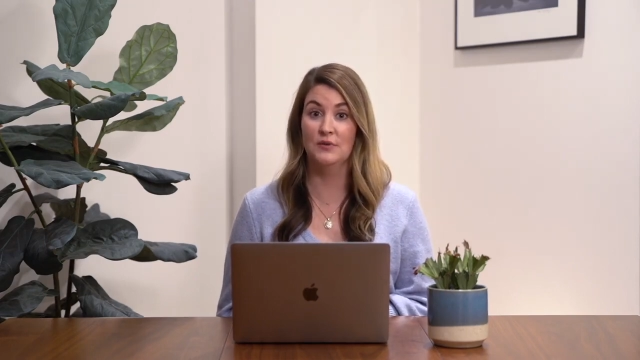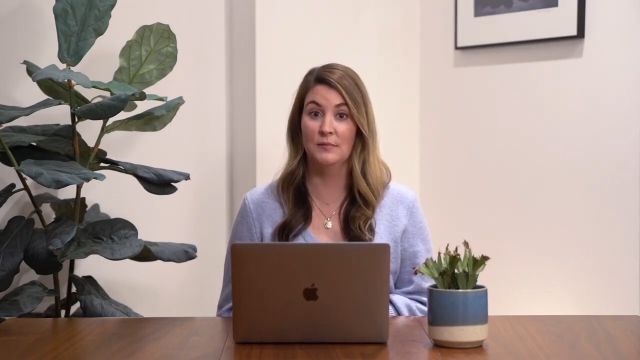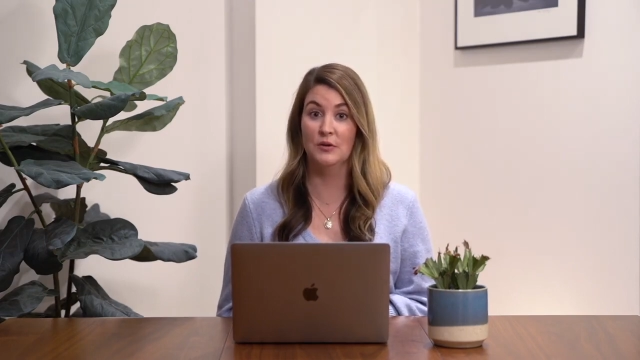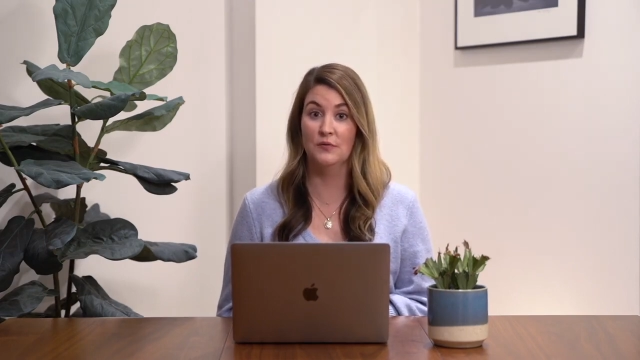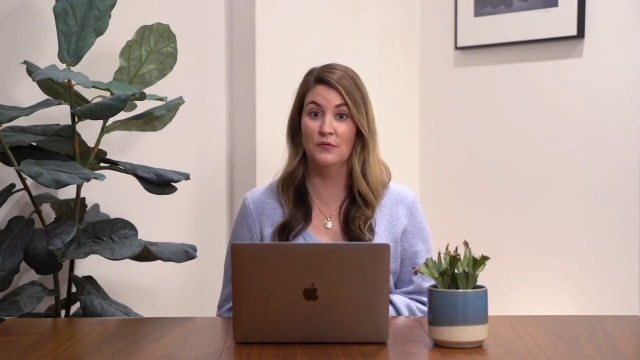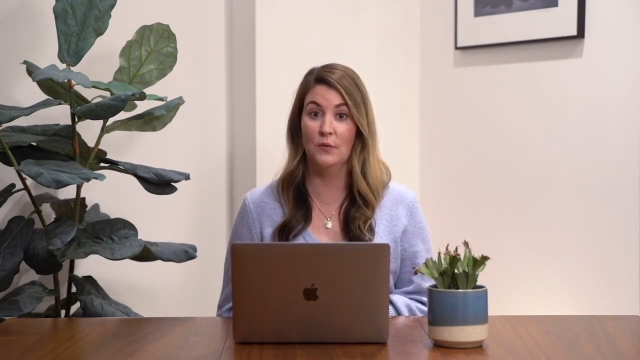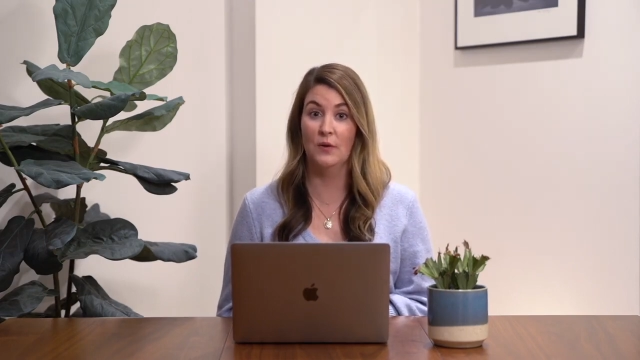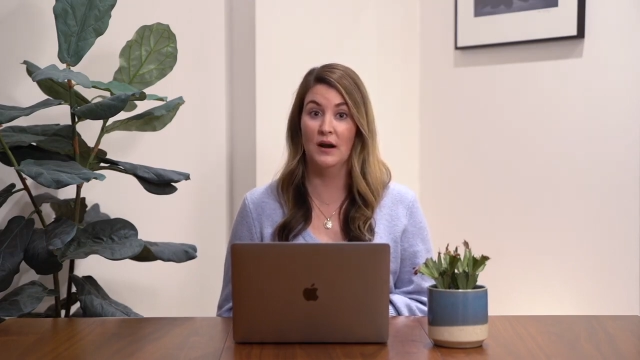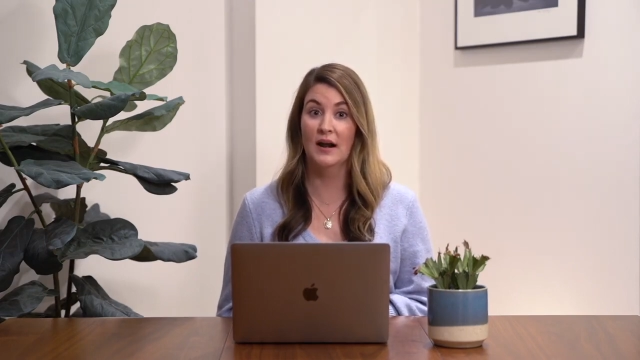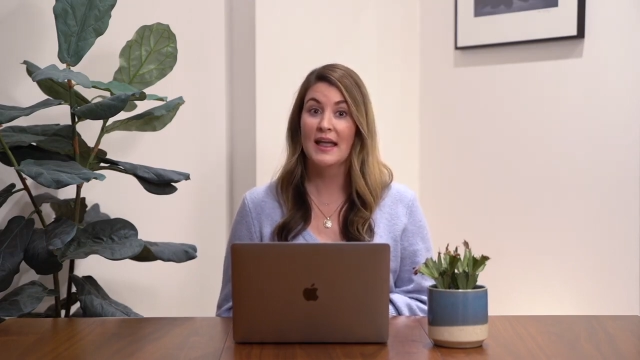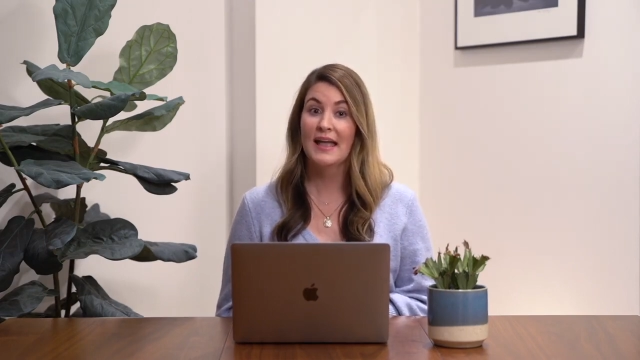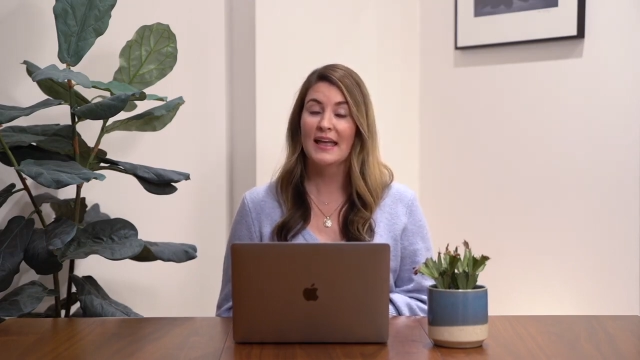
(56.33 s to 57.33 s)

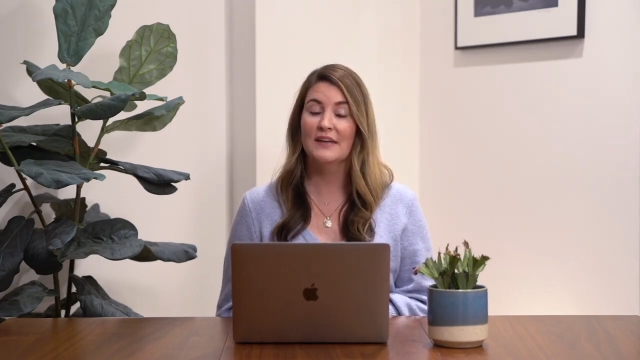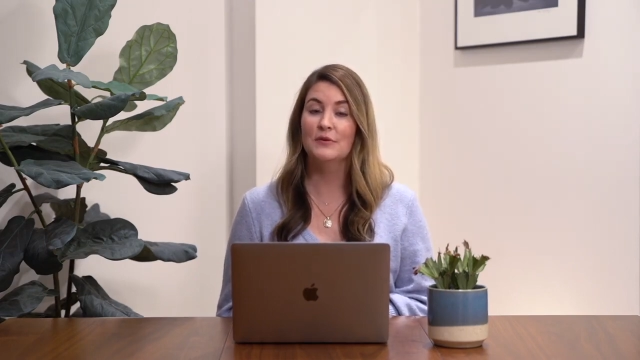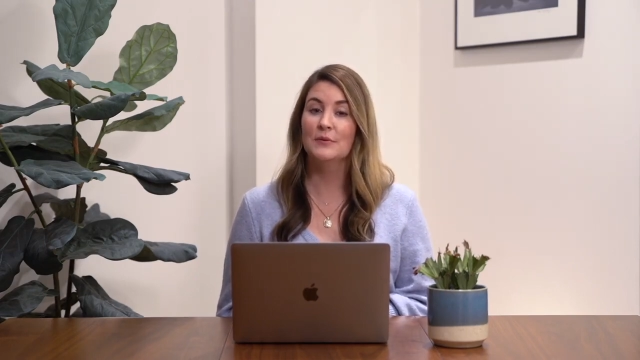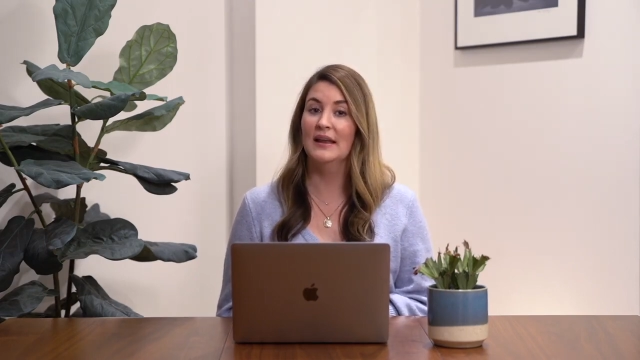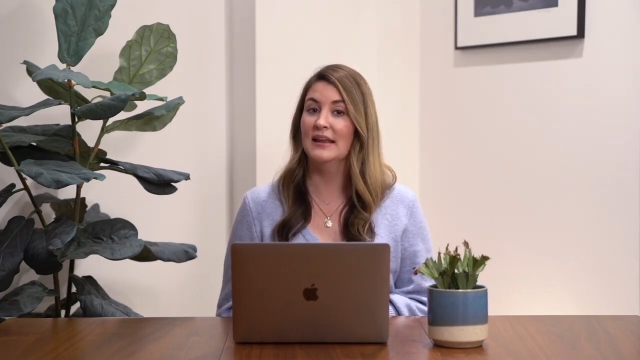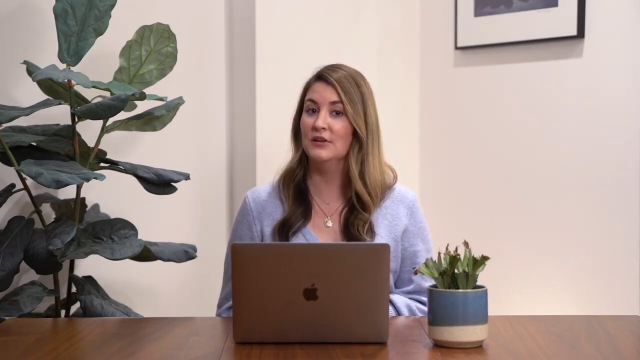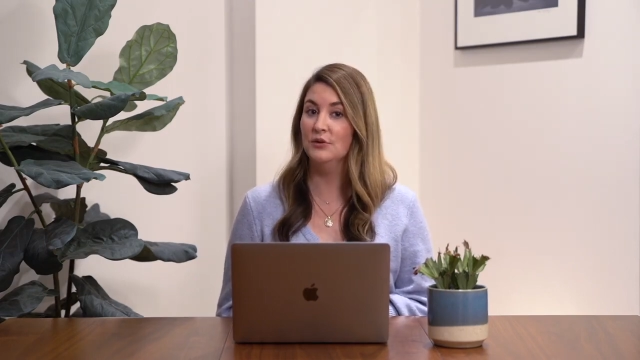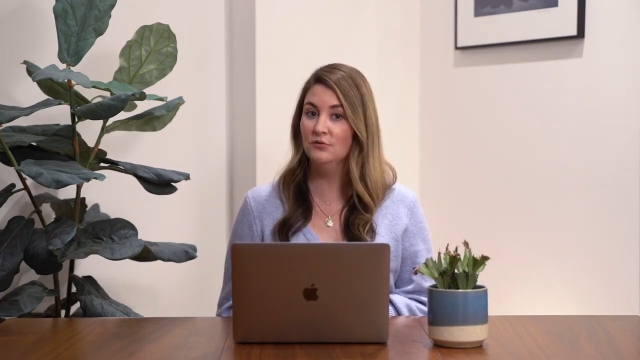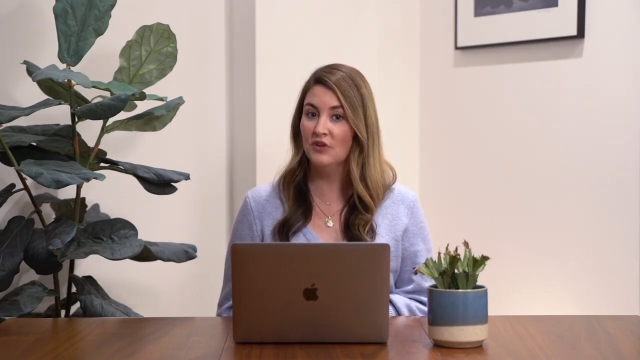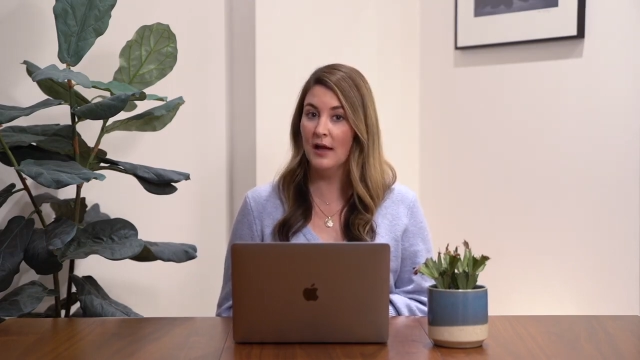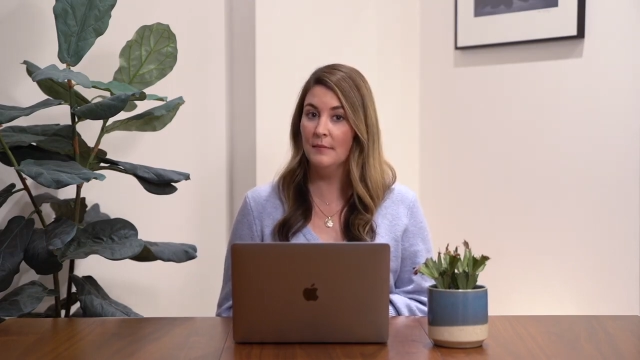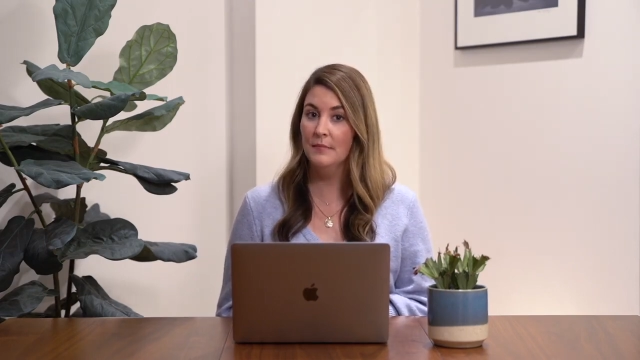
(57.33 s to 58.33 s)
W-4 if you get a new
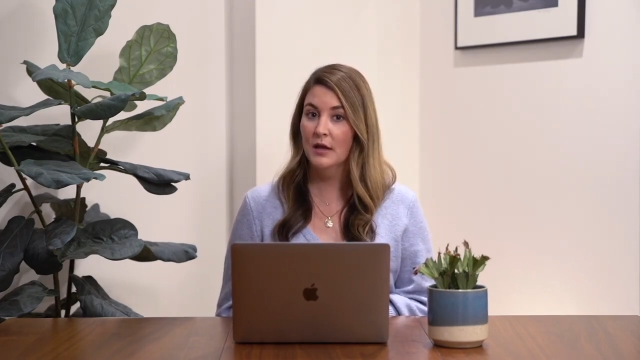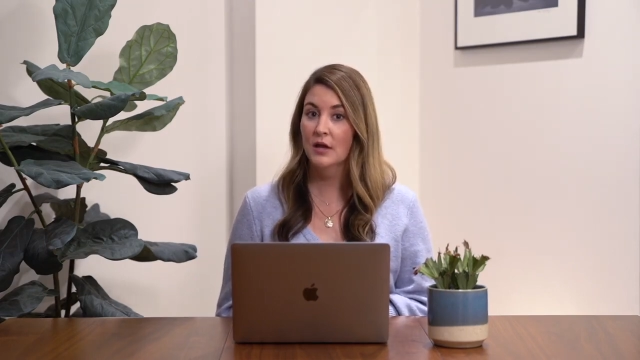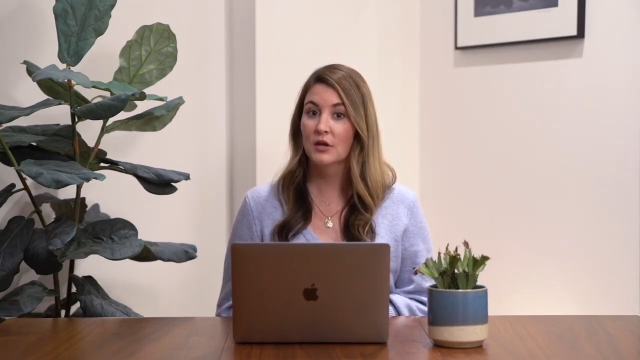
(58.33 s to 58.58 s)
job,